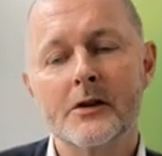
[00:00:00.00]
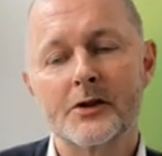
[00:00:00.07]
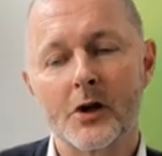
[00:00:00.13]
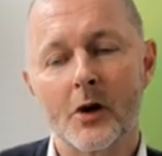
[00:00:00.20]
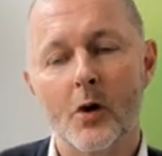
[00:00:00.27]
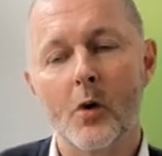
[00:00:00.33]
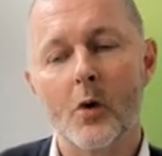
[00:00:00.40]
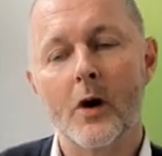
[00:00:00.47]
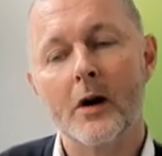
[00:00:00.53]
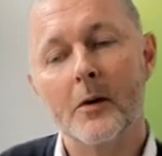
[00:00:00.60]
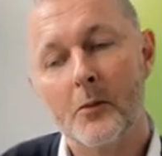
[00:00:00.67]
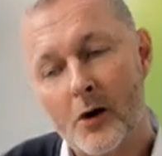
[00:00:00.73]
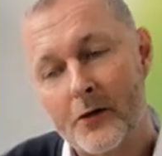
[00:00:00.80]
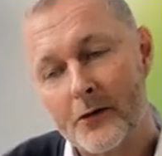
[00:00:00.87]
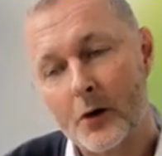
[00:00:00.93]
So
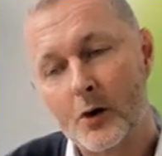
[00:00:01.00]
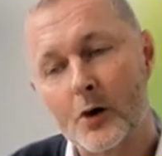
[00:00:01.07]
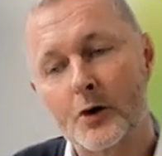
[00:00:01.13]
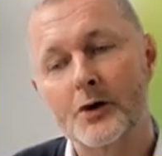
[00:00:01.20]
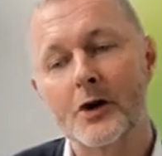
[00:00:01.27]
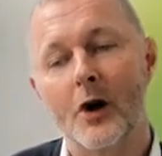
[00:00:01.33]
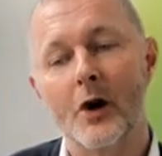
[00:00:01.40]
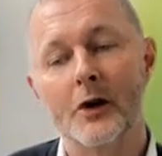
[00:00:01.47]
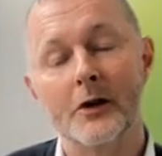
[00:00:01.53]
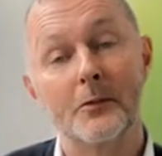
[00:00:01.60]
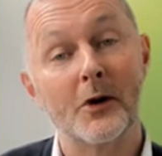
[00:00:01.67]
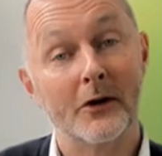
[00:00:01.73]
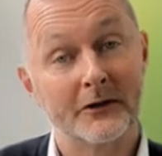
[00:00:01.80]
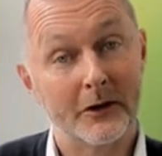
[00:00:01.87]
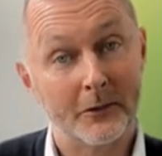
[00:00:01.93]
more focus on the
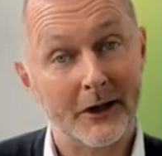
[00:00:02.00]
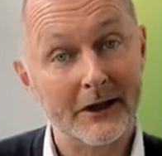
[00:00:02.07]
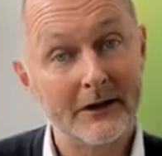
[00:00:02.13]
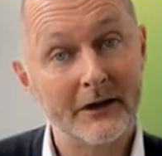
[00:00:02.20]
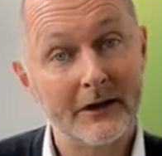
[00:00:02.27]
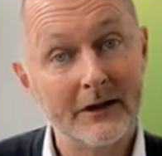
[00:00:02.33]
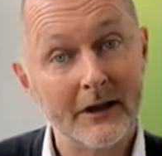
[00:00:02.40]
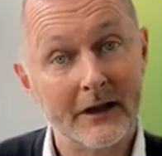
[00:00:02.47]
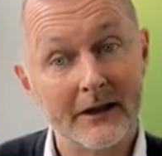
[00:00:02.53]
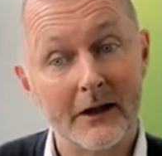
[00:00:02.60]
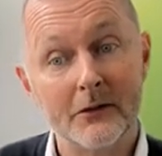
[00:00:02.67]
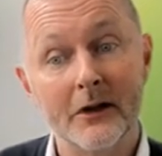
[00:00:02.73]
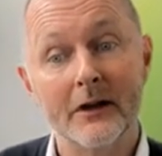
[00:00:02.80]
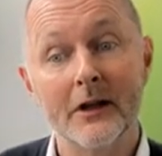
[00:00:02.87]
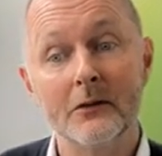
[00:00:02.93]
profitability in
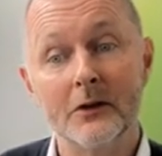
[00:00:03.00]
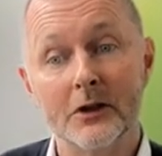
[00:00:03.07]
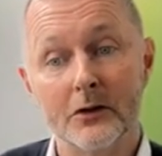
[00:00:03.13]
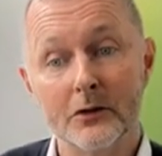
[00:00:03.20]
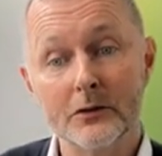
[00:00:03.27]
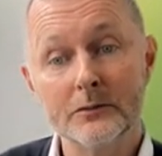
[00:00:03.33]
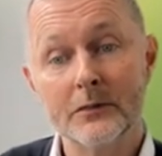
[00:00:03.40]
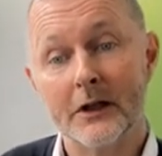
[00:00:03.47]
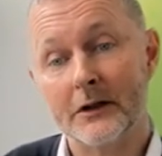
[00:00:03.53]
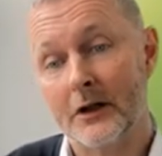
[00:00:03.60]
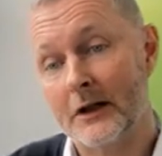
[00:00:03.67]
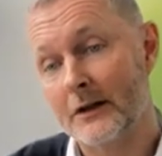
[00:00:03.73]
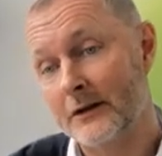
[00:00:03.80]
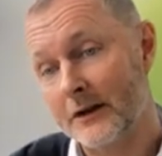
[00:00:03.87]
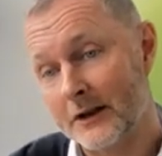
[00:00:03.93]
everything we do. And you
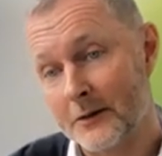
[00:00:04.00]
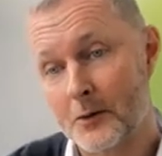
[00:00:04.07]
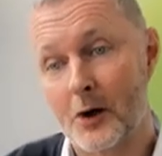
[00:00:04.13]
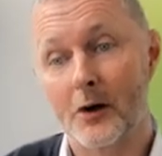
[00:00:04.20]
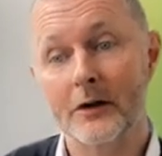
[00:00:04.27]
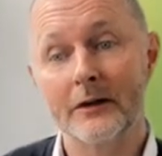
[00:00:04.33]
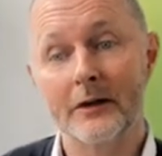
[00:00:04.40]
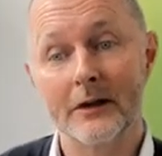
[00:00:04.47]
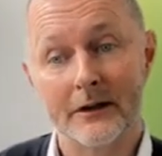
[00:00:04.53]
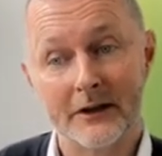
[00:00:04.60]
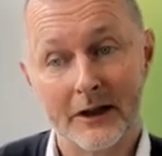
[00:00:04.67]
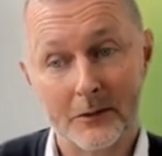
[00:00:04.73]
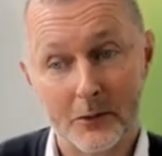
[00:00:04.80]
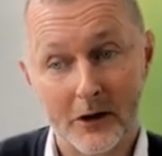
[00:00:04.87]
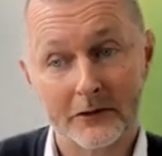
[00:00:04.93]
can see the priority, I
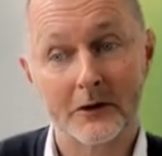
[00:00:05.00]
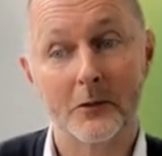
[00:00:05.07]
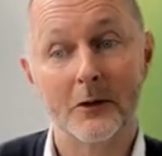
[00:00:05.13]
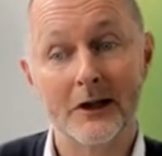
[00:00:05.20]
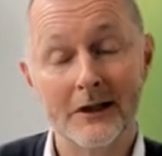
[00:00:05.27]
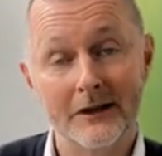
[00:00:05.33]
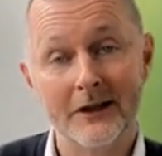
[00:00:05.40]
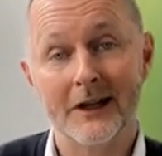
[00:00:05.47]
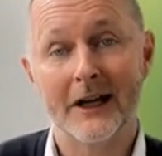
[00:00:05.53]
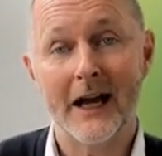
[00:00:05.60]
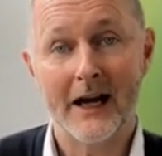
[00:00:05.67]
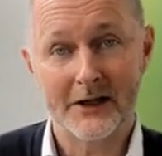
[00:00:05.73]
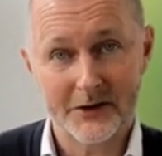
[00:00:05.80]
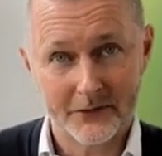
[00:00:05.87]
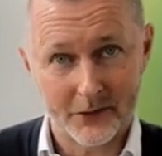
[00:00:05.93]
say profitability and
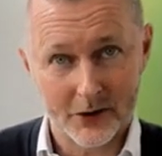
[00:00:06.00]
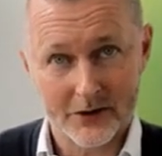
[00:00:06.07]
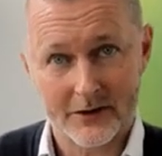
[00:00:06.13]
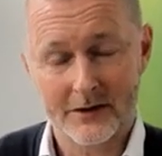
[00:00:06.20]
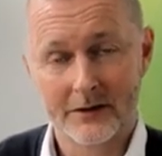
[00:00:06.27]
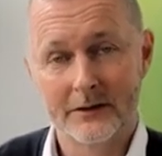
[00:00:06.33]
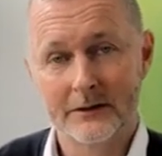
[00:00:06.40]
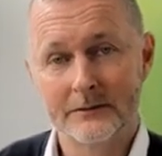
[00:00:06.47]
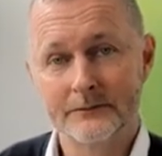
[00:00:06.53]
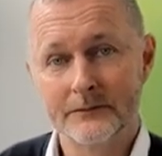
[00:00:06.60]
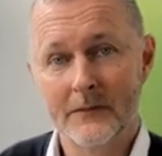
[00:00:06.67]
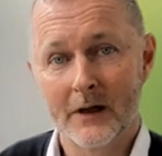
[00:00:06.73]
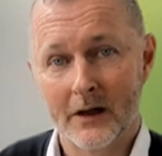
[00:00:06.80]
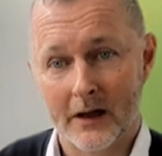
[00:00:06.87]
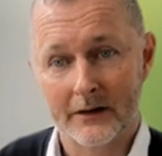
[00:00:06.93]
cash first.
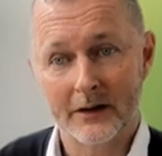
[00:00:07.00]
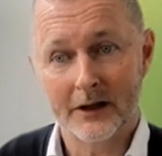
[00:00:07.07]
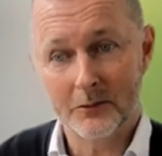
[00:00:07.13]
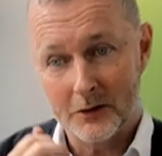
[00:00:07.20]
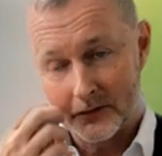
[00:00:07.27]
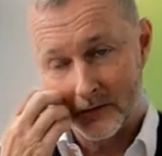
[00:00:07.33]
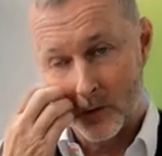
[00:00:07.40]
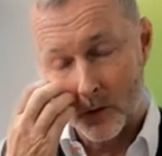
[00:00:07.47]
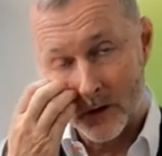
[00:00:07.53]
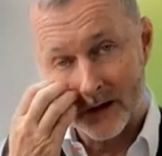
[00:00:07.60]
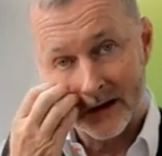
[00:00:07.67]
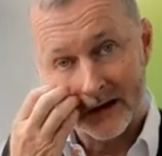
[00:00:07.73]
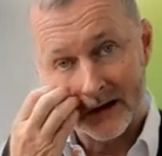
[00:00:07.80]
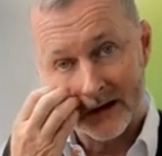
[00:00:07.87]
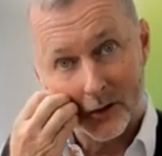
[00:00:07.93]
I think before
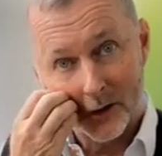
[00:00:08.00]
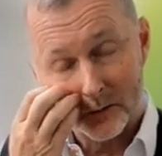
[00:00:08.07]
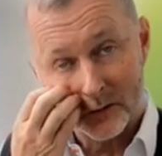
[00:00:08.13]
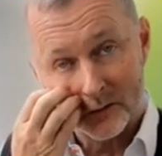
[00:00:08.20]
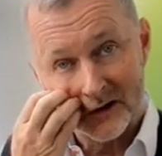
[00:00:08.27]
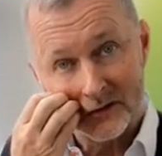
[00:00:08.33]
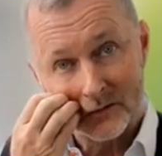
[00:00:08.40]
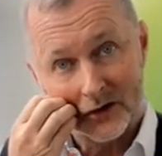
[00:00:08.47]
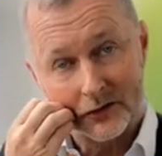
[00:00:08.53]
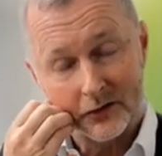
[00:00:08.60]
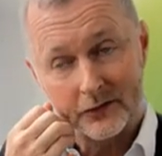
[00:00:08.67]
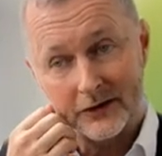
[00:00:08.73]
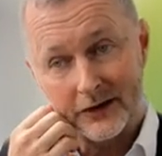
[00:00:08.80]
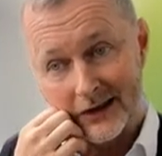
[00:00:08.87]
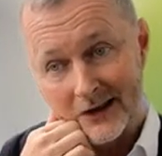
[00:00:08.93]
it's probably what
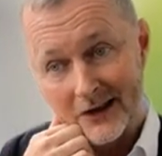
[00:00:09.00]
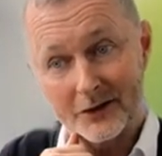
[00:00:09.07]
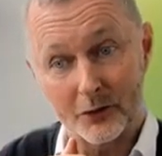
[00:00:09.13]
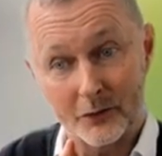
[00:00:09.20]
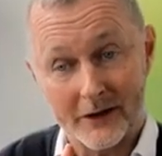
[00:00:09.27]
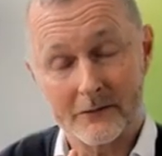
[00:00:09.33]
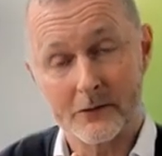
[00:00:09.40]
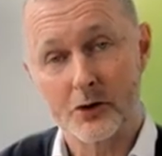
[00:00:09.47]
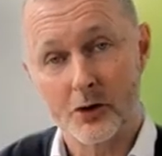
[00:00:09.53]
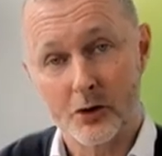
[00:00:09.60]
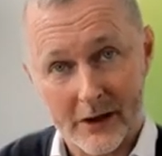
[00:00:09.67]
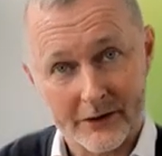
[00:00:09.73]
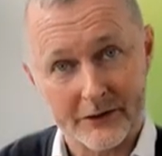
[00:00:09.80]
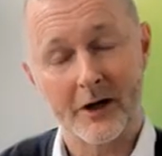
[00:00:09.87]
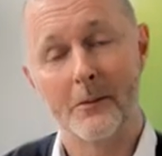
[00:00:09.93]
you've seen, it's revenue
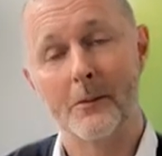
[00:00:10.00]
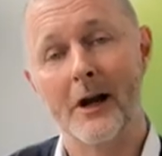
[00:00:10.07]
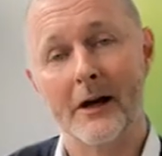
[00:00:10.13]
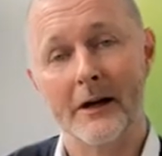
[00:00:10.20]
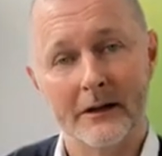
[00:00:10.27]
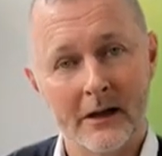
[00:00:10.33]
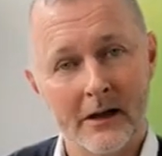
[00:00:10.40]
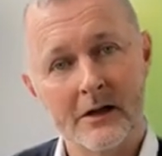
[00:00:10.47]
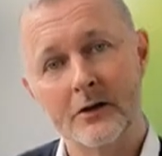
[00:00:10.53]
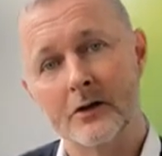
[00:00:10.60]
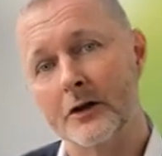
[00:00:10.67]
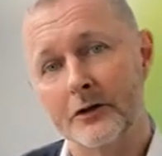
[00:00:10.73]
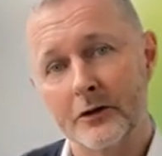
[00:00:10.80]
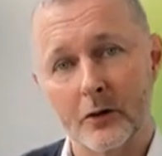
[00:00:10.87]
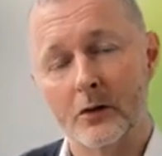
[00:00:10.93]
and top line.
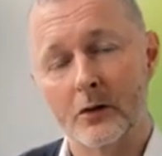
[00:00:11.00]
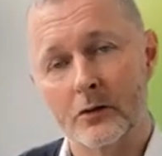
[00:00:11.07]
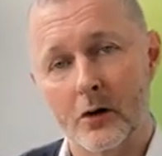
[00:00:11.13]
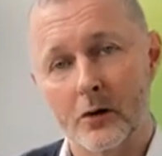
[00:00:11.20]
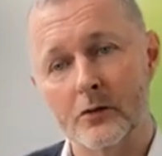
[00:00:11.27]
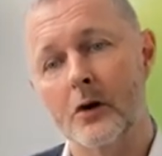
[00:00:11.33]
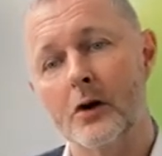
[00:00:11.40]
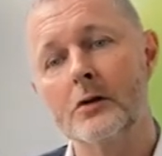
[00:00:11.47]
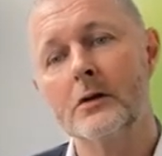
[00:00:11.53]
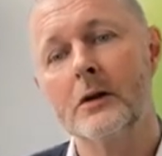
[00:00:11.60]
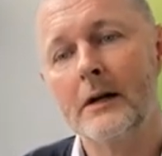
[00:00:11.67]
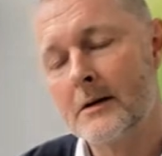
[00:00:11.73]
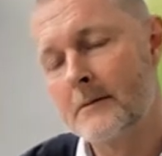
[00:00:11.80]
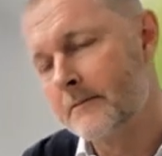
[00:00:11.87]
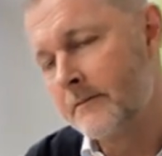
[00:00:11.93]
Just grow, grow, grow.
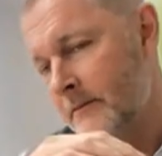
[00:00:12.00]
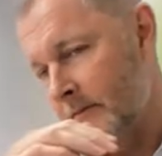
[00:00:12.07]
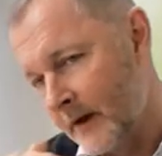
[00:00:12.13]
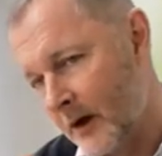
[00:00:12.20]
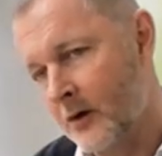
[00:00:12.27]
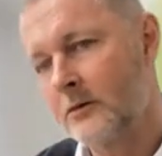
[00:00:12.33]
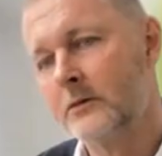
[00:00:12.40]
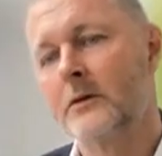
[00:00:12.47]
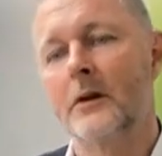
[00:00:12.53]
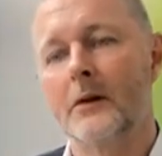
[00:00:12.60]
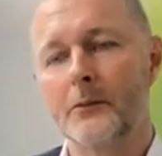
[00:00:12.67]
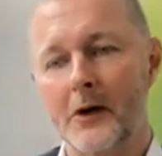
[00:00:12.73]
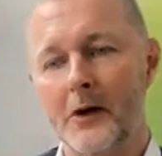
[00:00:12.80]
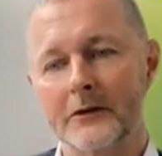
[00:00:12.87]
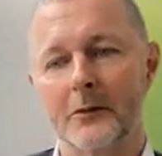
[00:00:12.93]
No,
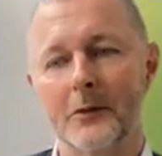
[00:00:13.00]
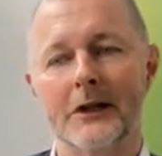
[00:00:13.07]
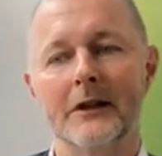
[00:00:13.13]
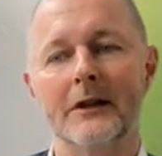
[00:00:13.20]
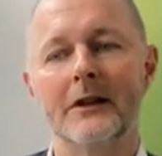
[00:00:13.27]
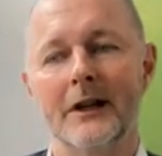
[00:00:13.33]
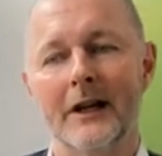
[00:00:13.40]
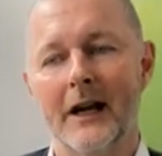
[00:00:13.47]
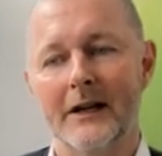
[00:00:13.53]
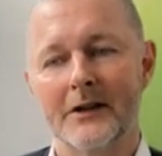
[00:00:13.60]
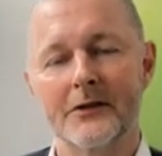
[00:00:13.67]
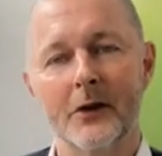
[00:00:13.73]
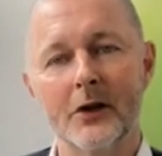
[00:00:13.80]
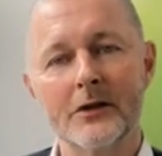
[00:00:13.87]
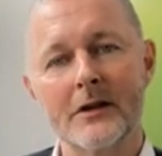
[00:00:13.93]
profitability and cash
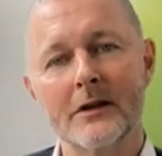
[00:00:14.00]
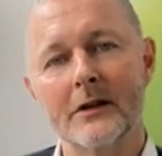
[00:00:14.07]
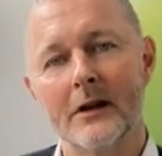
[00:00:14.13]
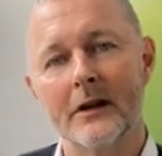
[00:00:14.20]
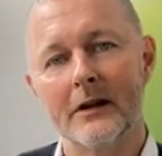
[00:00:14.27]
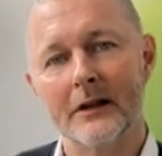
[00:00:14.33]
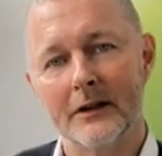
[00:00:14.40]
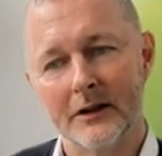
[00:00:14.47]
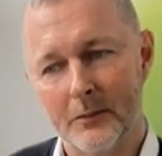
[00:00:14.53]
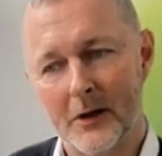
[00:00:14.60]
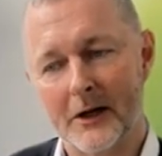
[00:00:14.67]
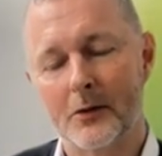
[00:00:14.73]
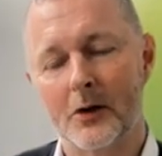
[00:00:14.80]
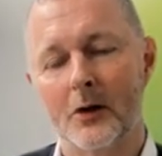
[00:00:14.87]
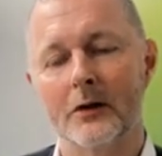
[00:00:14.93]
first is
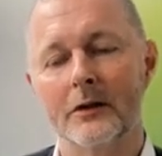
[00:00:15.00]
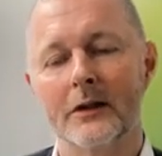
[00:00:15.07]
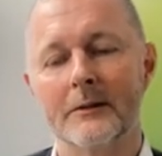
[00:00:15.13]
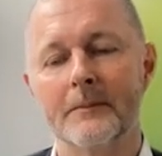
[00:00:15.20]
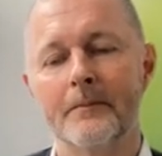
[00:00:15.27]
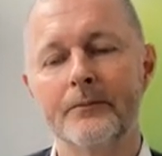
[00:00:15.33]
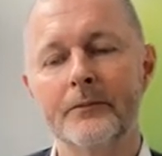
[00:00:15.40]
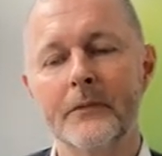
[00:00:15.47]
my priority.